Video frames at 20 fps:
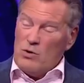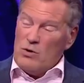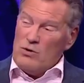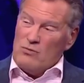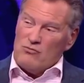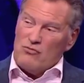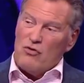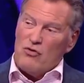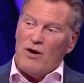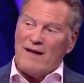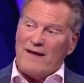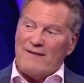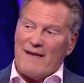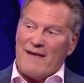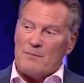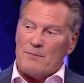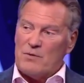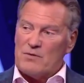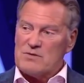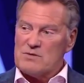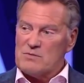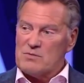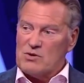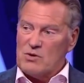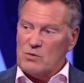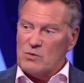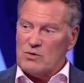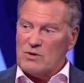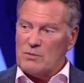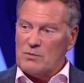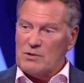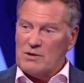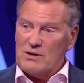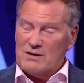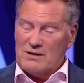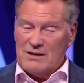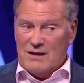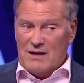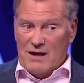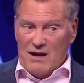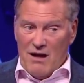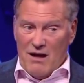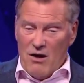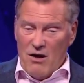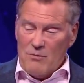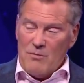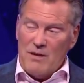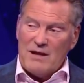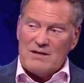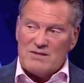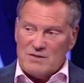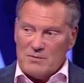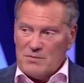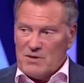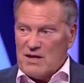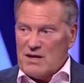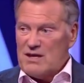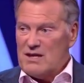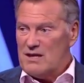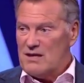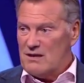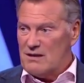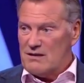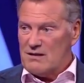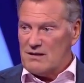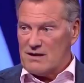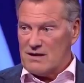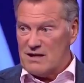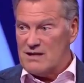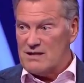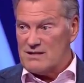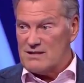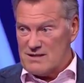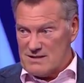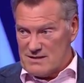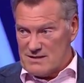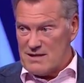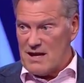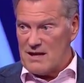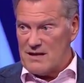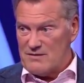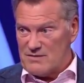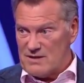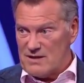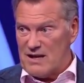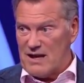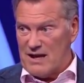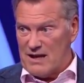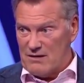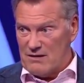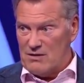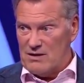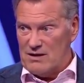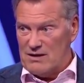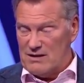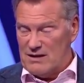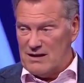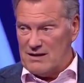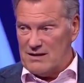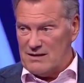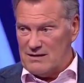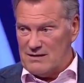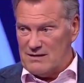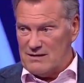it weren't right in that bottom corner. But Hart made some key saves today, he really did.